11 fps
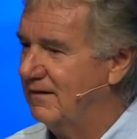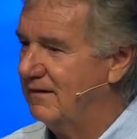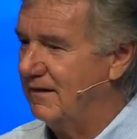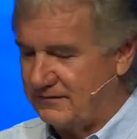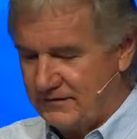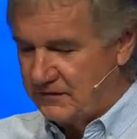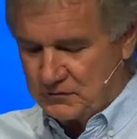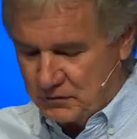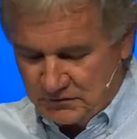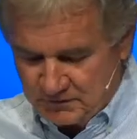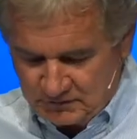That's not the
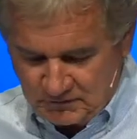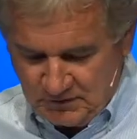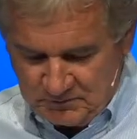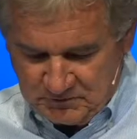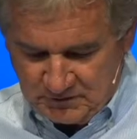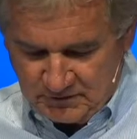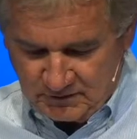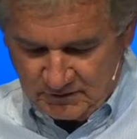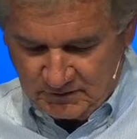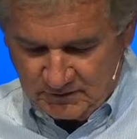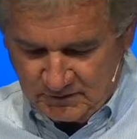truth of the scripture.
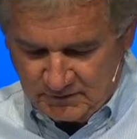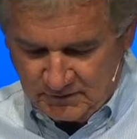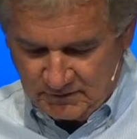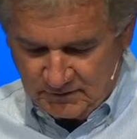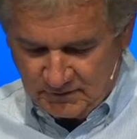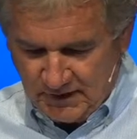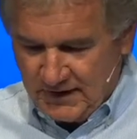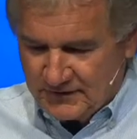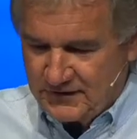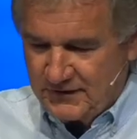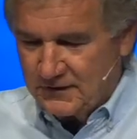
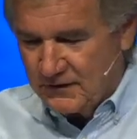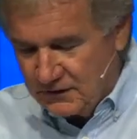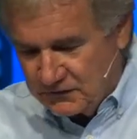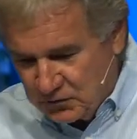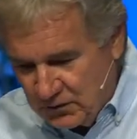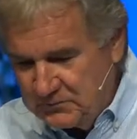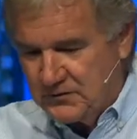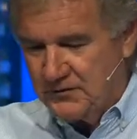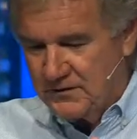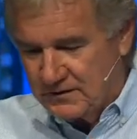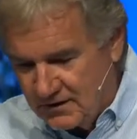See, the, the
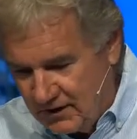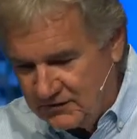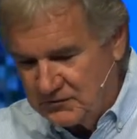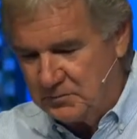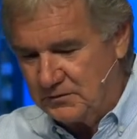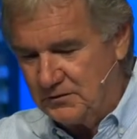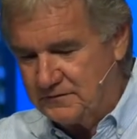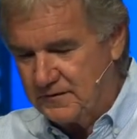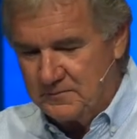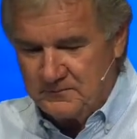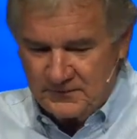scripture, the gospel,
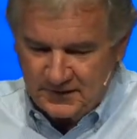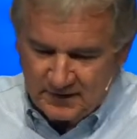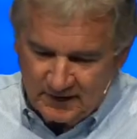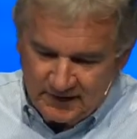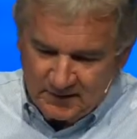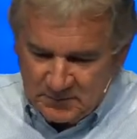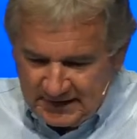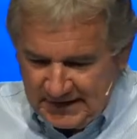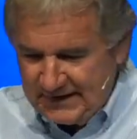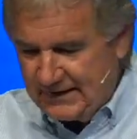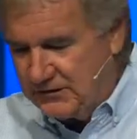from the
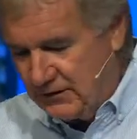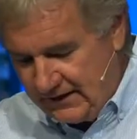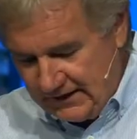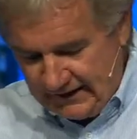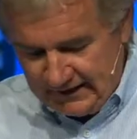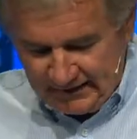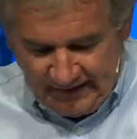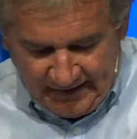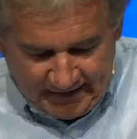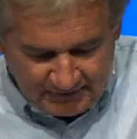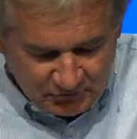beginning to the end,
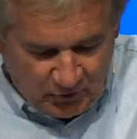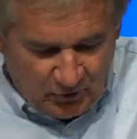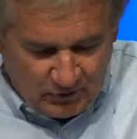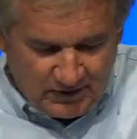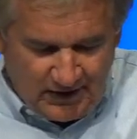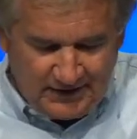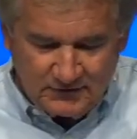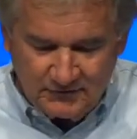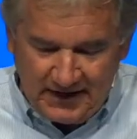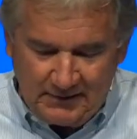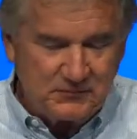has all kinds
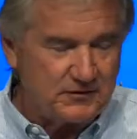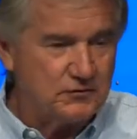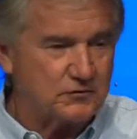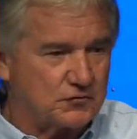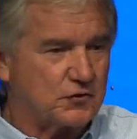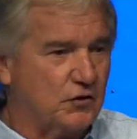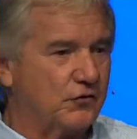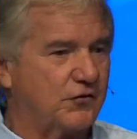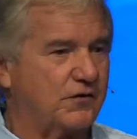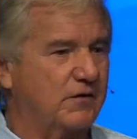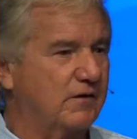of absolute
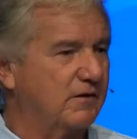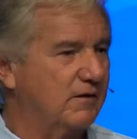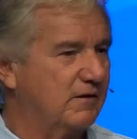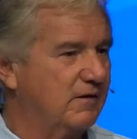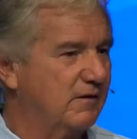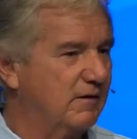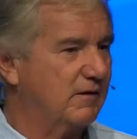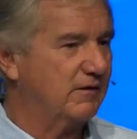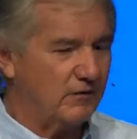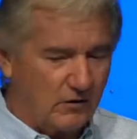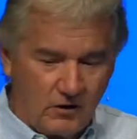truths.
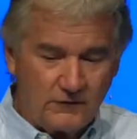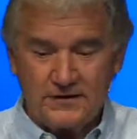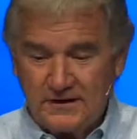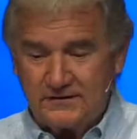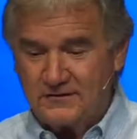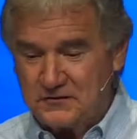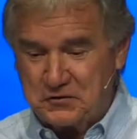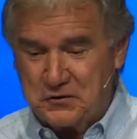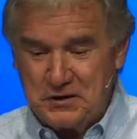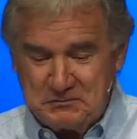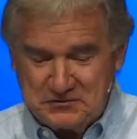There are things in
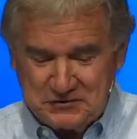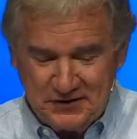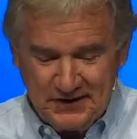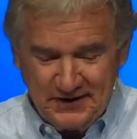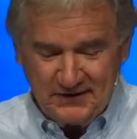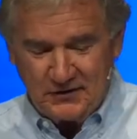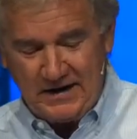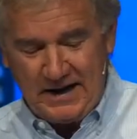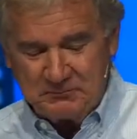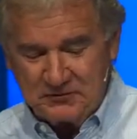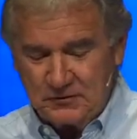scripture that are
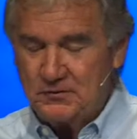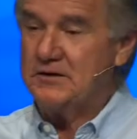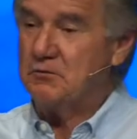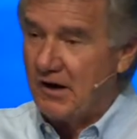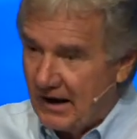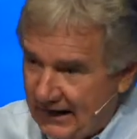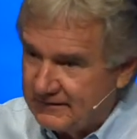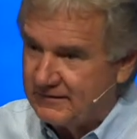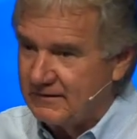absolutely right,